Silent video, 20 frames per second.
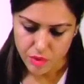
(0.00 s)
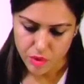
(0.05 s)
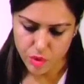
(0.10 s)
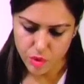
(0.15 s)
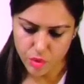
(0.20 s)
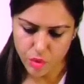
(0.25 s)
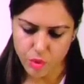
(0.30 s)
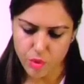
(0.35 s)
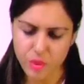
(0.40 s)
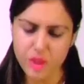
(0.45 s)
You
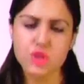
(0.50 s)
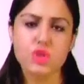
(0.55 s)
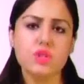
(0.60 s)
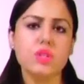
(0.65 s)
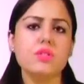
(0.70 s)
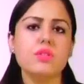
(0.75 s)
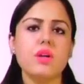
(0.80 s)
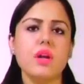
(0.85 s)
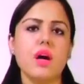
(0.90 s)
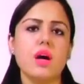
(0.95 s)
know,
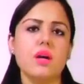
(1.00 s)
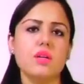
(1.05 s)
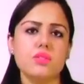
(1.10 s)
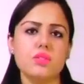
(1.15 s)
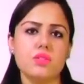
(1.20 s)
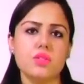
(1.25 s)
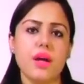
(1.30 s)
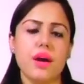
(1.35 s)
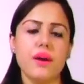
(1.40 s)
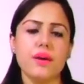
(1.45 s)
questions are
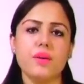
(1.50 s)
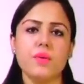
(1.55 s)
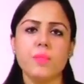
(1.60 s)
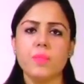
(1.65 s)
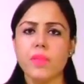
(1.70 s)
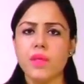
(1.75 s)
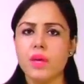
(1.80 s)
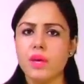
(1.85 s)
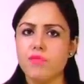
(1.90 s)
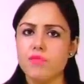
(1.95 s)
asked that
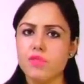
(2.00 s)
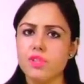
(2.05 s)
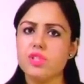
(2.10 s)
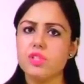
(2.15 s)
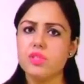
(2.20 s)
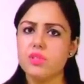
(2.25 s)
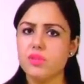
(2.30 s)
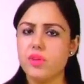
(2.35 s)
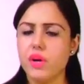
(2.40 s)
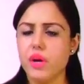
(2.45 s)
which
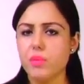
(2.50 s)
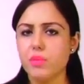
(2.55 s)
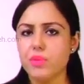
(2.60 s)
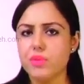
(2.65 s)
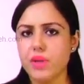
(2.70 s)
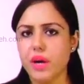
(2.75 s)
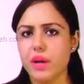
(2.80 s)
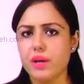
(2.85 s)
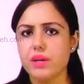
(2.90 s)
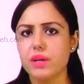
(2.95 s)
enzyme
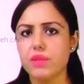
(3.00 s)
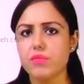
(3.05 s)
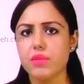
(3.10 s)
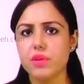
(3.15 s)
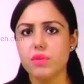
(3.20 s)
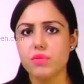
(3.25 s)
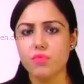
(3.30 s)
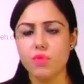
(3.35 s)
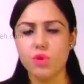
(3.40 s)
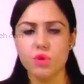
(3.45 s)
is active
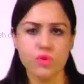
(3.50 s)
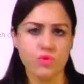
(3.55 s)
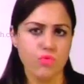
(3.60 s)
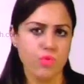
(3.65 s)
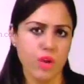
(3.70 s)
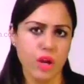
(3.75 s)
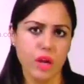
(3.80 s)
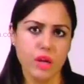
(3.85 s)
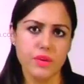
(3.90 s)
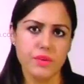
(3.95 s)
in
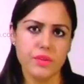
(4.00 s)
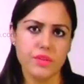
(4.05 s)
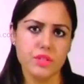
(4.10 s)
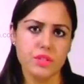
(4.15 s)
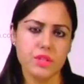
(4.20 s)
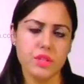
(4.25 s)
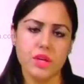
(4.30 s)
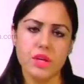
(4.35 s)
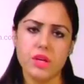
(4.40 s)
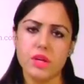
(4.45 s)
phosphorylated
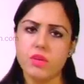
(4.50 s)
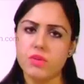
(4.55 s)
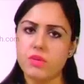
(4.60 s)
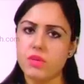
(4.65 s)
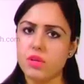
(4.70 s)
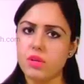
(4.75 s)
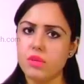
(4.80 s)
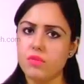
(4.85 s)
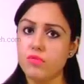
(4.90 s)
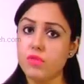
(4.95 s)
state,
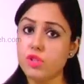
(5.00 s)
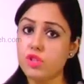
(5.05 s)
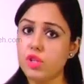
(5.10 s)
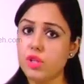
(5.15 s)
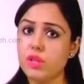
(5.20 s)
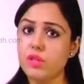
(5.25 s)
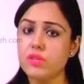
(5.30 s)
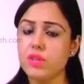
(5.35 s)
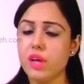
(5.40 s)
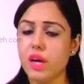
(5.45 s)
which
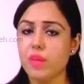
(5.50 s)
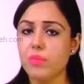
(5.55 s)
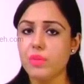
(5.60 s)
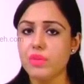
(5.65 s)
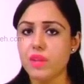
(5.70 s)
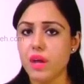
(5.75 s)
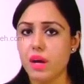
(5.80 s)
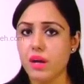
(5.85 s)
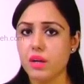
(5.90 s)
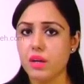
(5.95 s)
enzyme
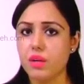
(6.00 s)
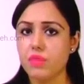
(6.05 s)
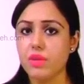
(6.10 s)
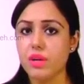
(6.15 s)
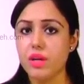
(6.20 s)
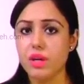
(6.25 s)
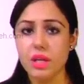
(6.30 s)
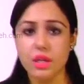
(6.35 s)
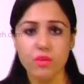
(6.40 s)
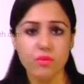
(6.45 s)
is active
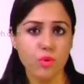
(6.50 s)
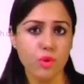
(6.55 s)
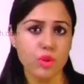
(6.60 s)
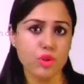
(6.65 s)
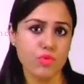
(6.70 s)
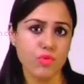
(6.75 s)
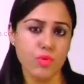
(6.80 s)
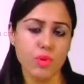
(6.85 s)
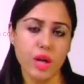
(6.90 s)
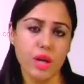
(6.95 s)
in
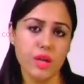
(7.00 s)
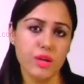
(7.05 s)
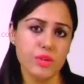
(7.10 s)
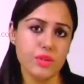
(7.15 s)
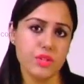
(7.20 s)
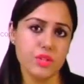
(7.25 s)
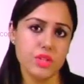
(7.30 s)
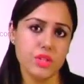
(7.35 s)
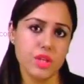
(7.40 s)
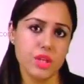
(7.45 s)

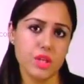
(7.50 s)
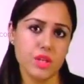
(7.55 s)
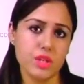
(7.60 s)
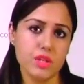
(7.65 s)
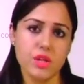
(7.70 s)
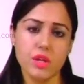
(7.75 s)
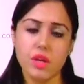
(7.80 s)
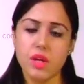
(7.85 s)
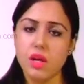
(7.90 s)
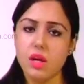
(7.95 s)
dephosphorylated
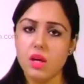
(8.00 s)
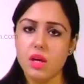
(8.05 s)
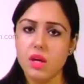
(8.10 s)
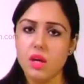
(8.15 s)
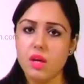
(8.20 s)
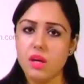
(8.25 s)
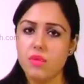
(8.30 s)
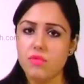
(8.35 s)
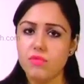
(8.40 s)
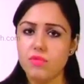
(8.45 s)
state,
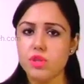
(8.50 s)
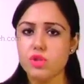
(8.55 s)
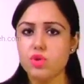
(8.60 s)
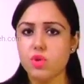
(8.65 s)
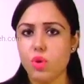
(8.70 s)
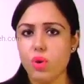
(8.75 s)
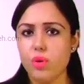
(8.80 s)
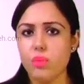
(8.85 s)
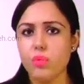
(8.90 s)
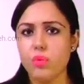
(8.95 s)
which
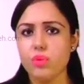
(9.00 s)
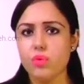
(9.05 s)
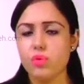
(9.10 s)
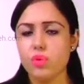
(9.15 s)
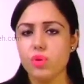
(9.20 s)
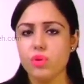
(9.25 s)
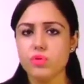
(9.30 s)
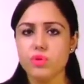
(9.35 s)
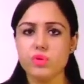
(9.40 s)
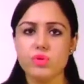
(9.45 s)
hormone
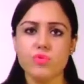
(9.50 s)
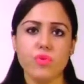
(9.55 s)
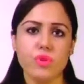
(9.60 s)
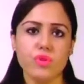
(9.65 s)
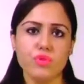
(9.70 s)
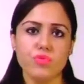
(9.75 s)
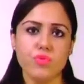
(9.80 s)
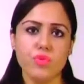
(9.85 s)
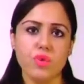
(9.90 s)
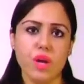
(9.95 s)
causes
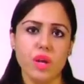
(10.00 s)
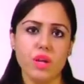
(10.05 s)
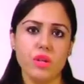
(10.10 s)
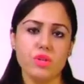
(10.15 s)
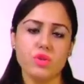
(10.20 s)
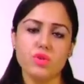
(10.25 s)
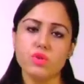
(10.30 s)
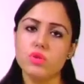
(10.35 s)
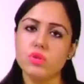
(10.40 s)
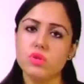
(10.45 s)

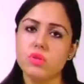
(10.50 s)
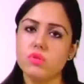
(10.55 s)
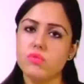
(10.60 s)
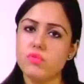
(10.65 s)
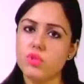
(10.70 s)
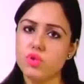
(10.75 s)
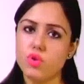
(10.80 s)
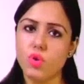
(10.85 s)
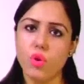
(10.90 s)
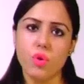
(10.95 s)
phosphorylation,
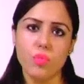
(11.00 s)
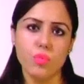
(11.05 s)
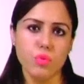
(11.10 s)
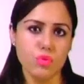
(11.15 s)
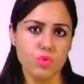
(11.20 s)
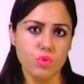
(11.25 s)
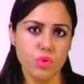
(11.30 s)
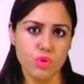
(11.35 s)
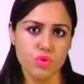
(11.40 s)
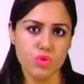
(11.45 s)
which
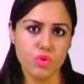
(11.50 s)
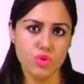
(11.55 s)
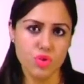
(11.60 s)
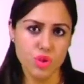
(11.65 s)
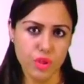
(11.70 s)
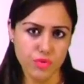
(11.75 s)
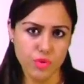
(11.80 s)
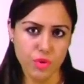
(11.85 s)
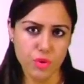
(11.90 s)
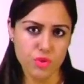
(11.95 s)
hormone causes
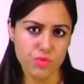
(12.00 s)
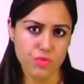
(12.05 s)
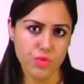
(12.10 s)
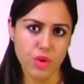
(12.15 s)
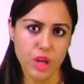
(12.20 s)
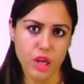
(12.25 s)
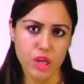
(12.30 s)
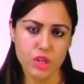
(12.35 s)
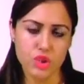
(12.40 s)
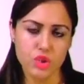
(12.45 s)

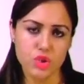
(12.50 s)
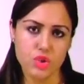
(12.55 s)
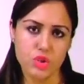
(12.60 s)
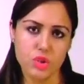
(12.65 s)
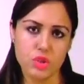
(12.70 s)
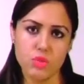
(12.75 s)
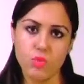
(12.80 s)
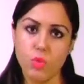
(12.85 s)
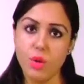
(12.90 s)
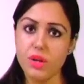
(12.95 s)

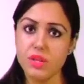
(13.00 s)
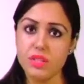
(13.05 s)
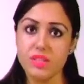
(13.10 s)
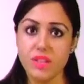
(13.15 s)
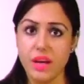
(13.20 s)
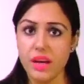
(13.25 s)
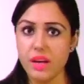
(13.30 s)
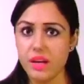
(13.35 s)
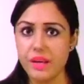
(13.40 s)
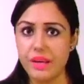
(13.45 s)
dephosphorylation, what is
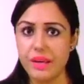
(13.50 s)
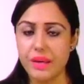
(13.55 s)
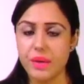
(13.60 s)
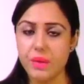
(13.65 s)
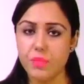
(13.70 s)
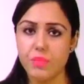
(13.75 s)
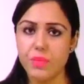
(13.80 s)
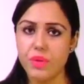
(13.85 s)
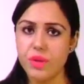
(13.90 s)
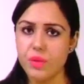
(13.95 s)
cyclic
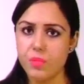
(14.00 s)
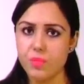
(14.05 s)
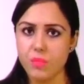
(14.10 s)
AMP.